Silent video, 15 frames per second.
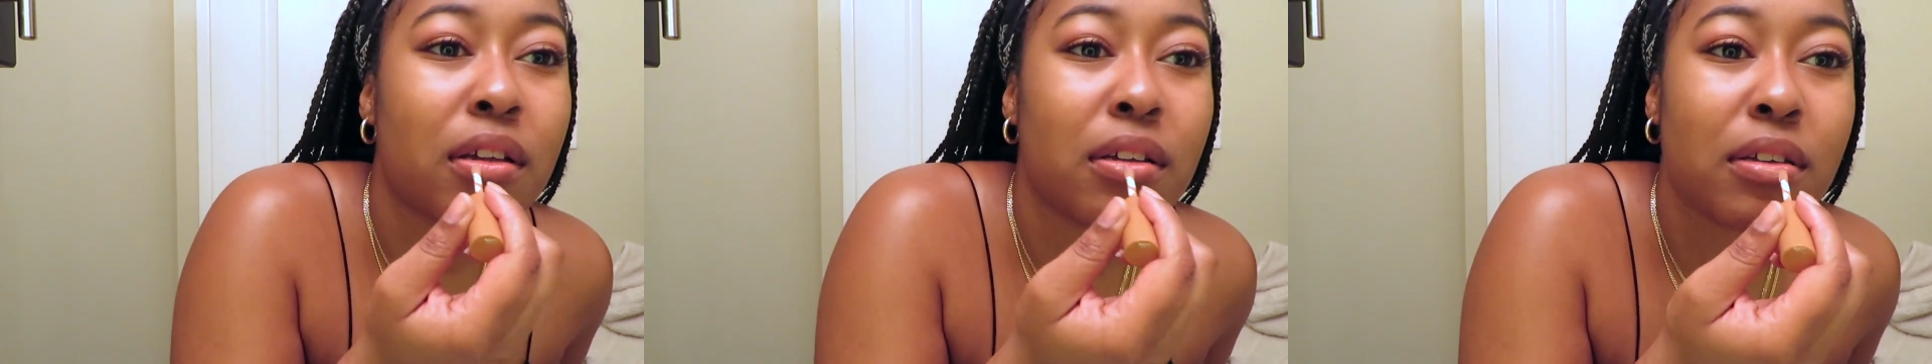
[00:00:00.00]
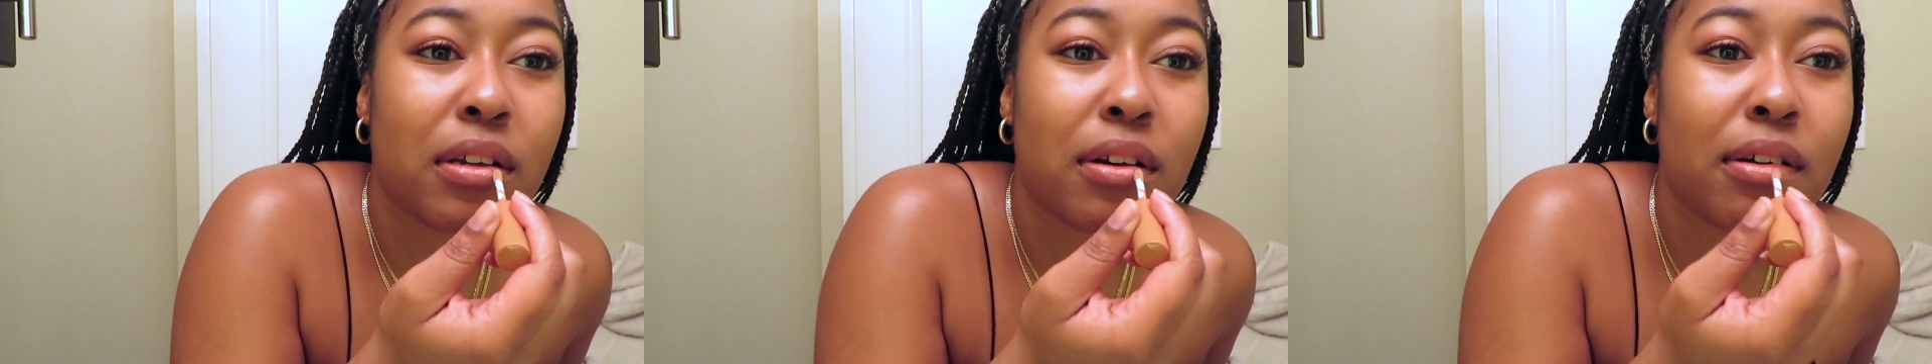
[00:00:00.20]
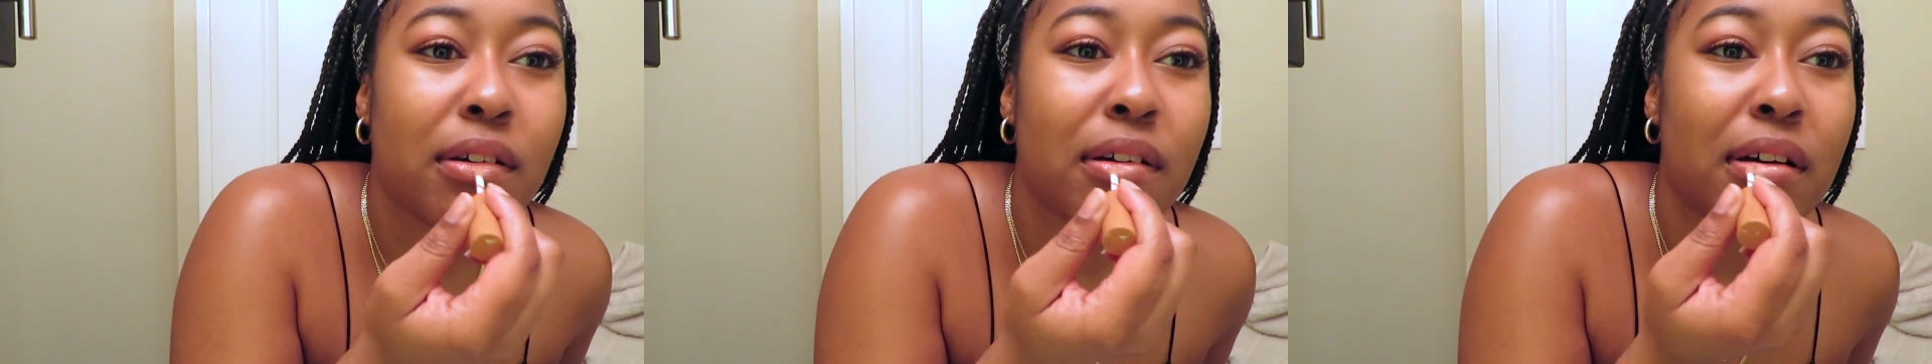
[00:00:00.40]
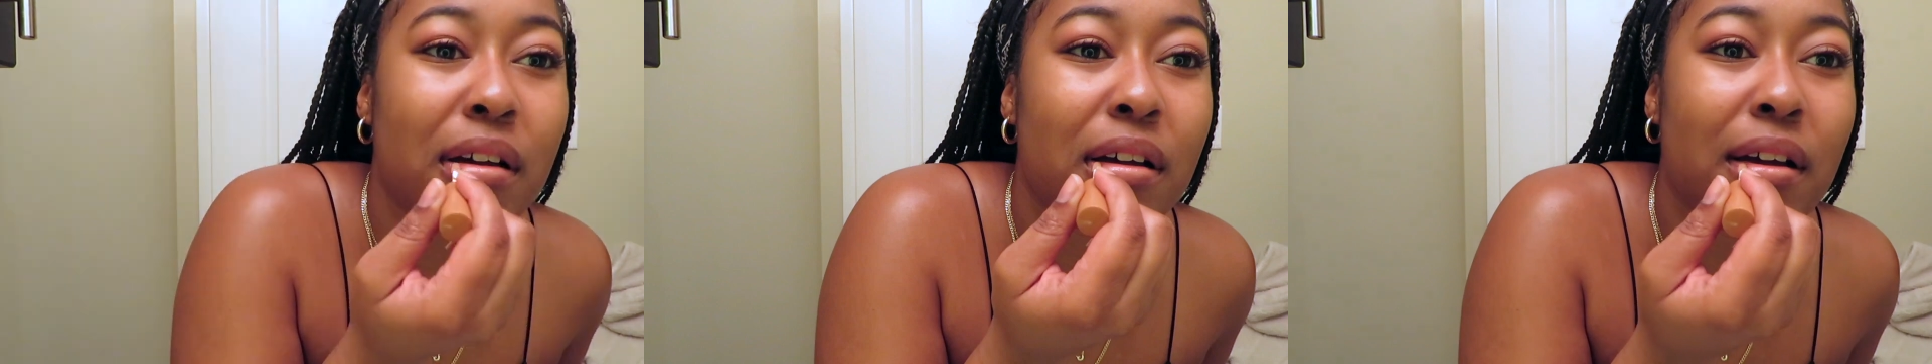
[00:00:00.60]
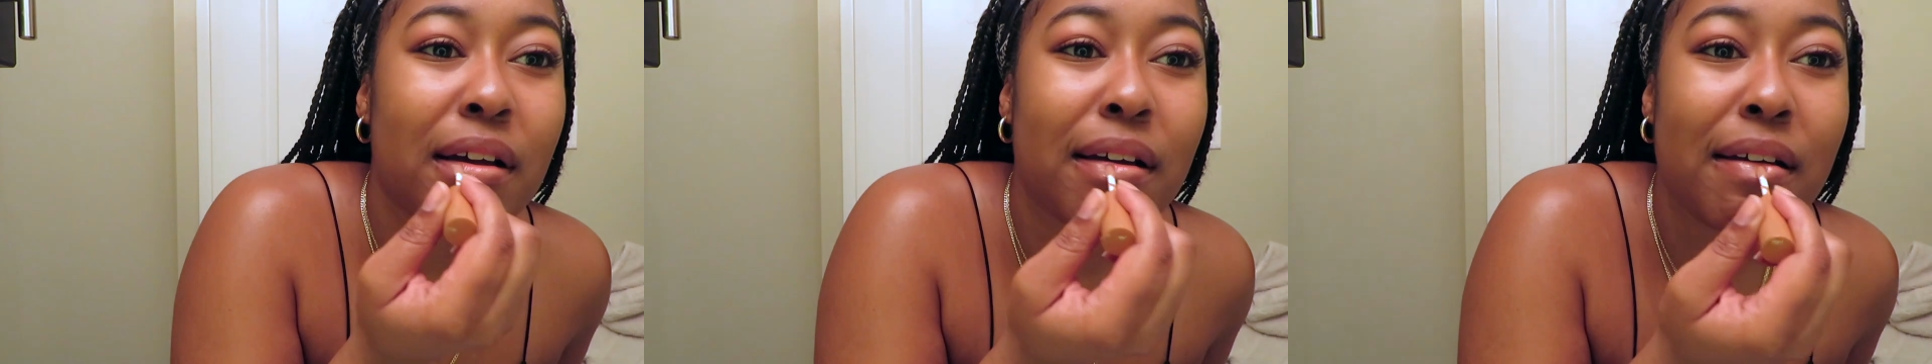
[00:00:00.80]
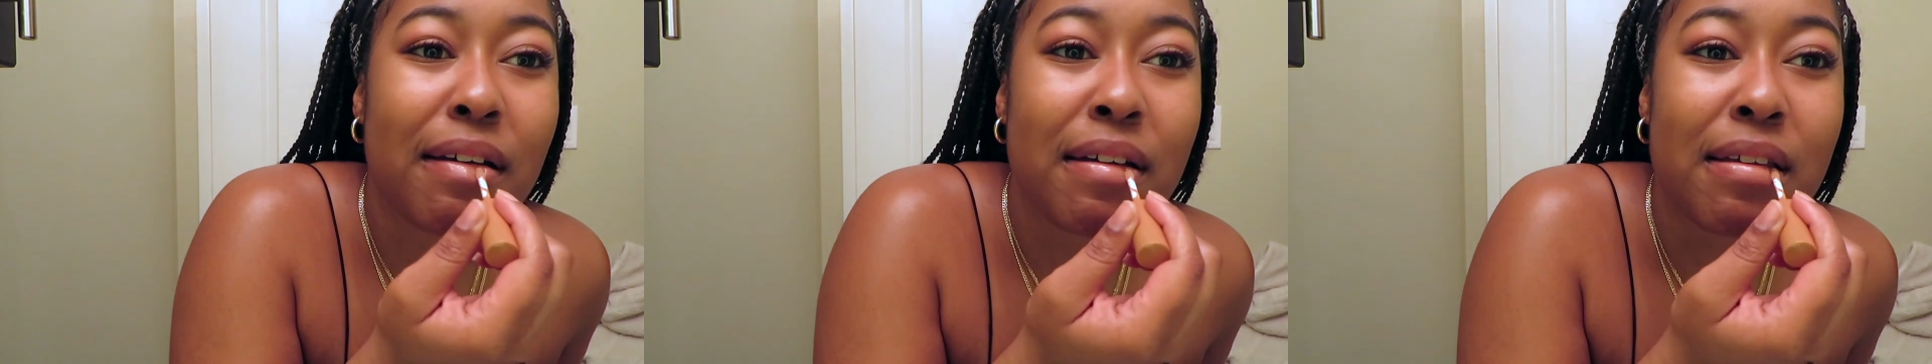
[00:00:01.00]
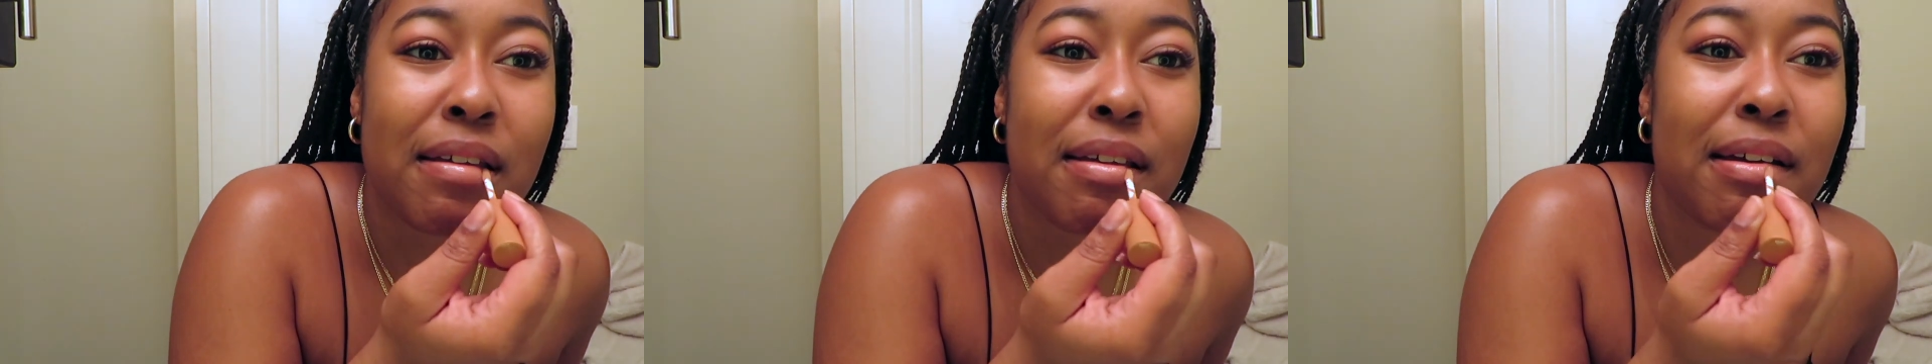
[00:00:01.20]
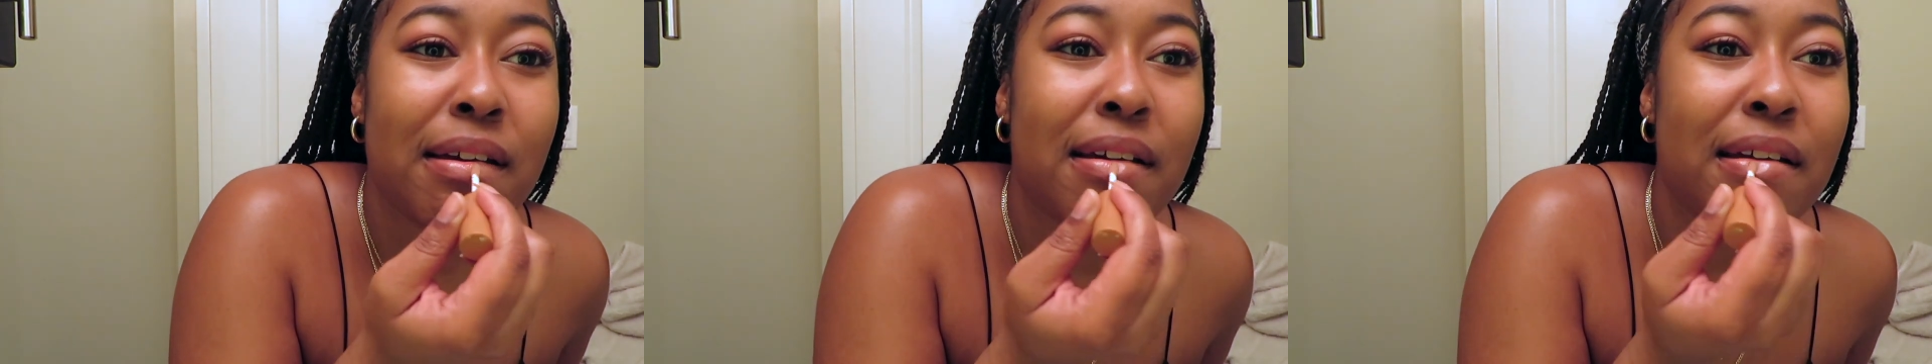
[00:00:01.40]
So, put this
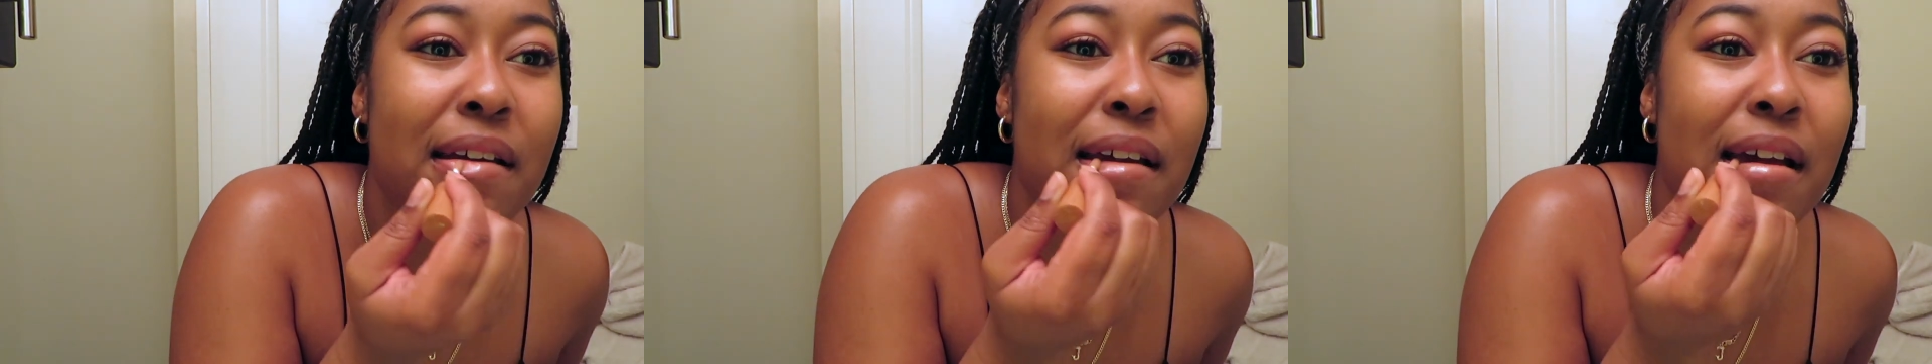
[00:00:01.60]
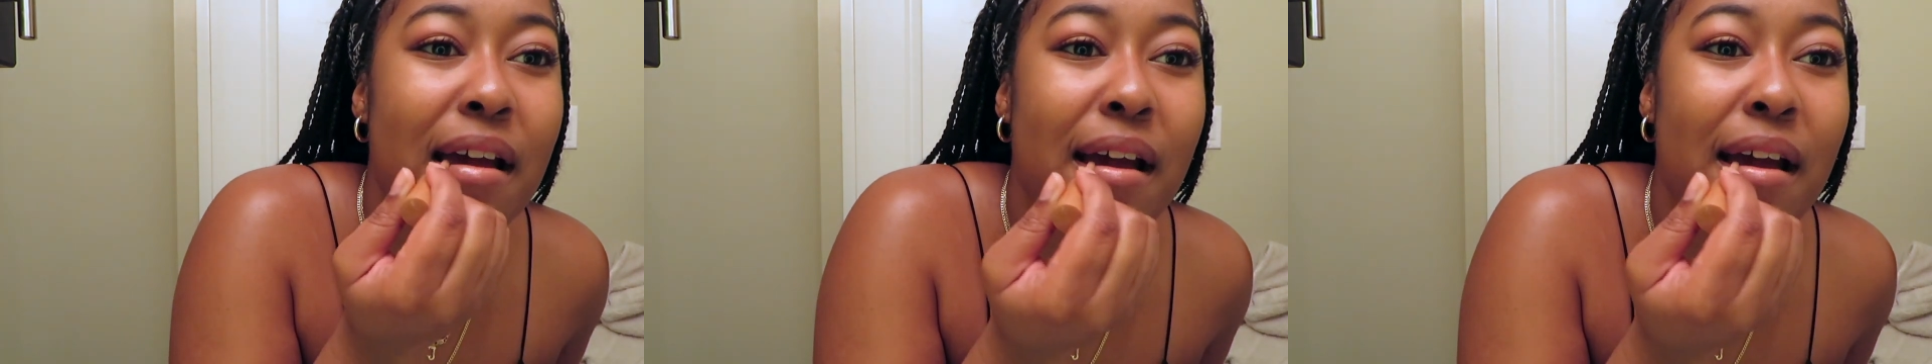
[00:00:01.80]
on.